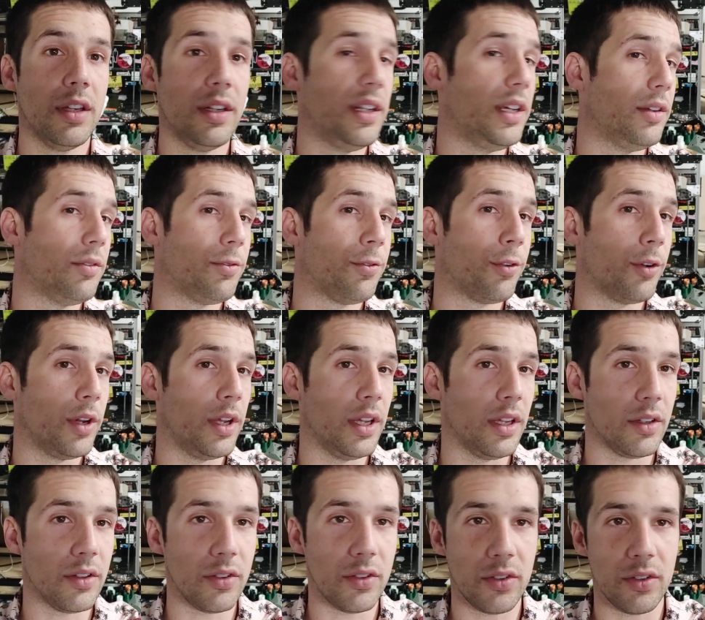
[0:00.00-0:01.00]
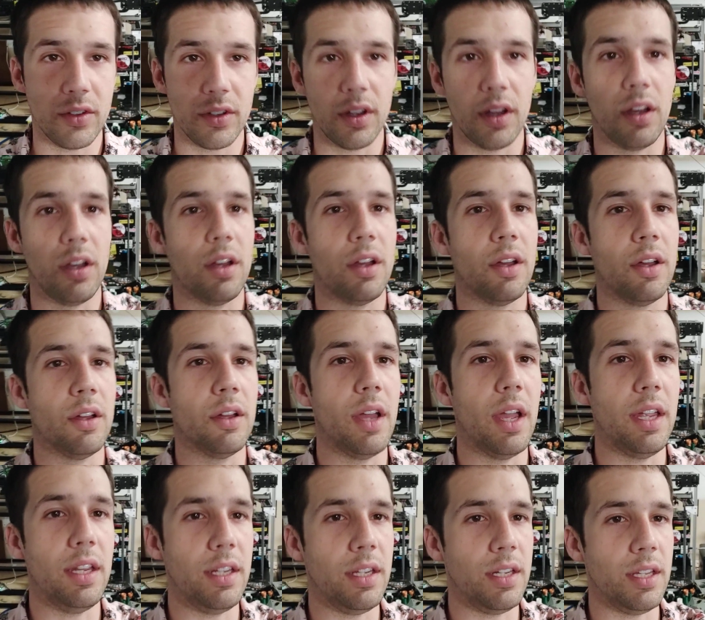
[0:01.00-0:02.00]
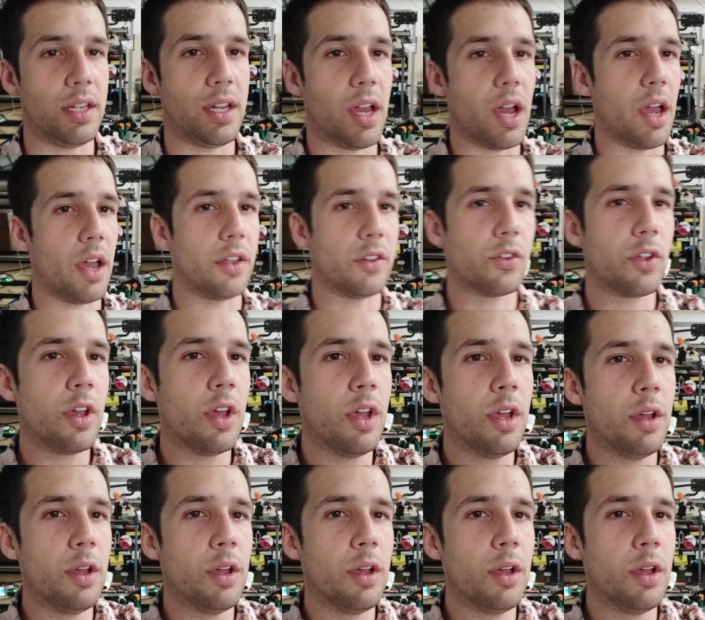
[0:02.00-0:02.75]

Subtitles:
neat freaks, ADD guys,